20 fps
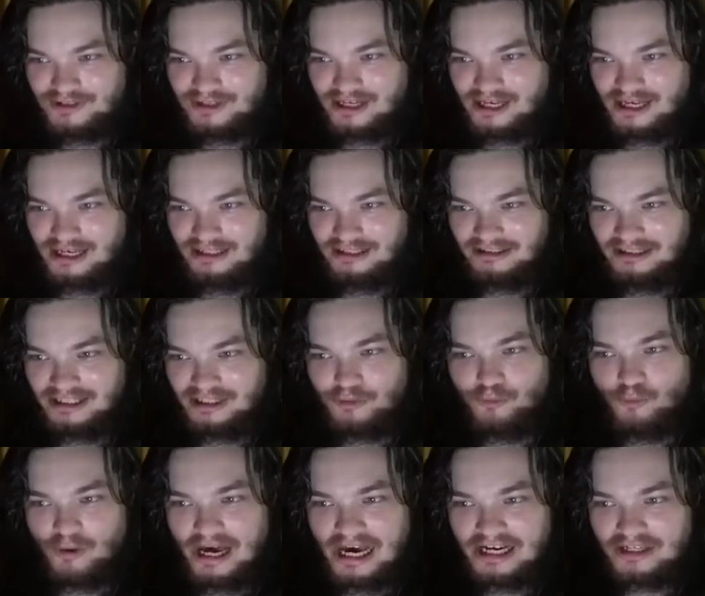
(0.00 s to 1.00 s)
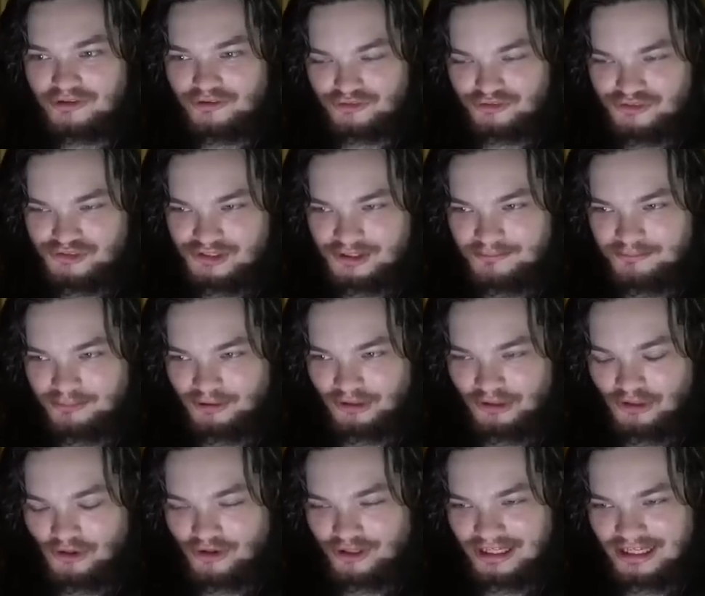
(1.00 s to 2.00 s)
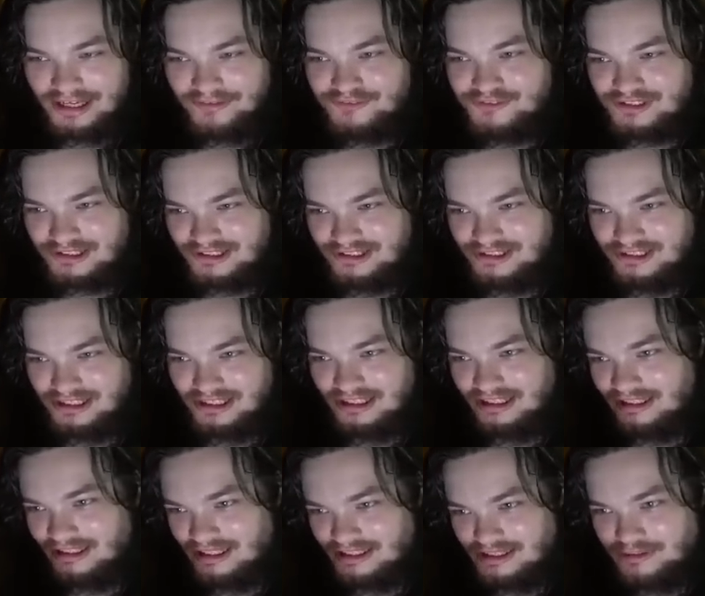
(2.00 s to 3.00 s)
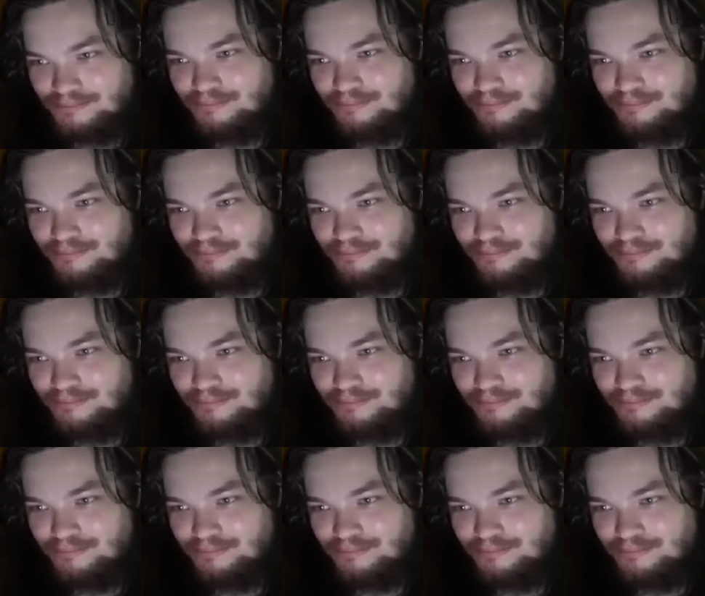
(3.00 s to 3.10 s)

a like Wagner symbol on an F sixteen and then